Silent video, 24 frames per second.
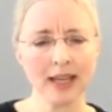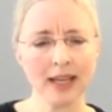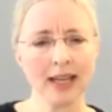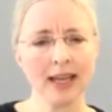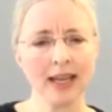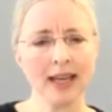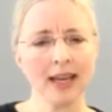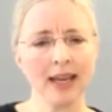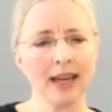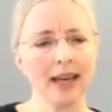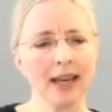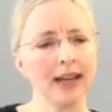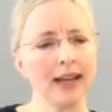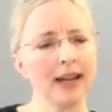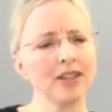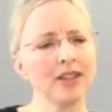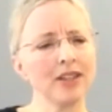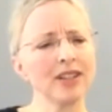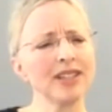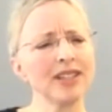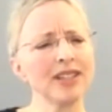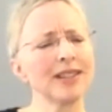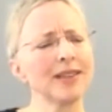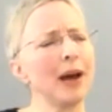And I
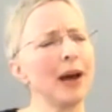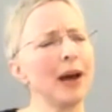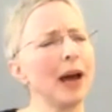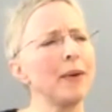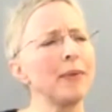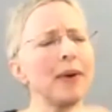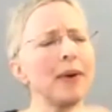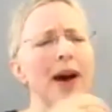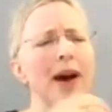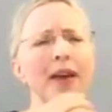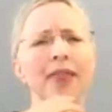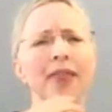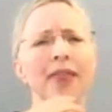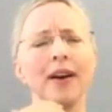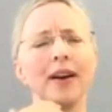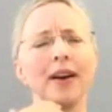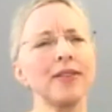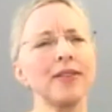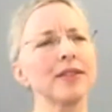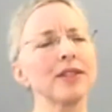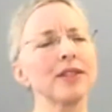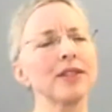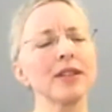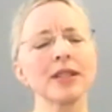thought
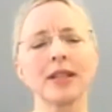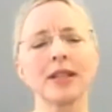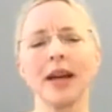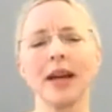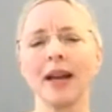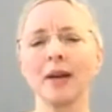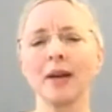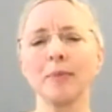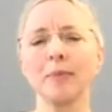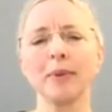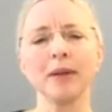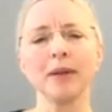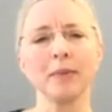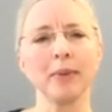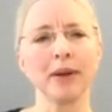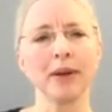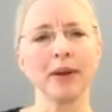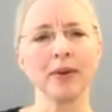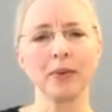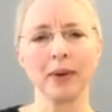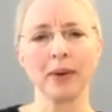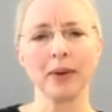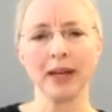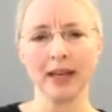there's just got to be a better
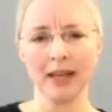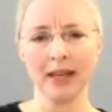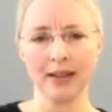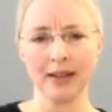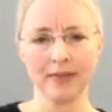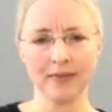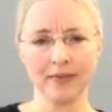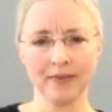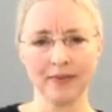way,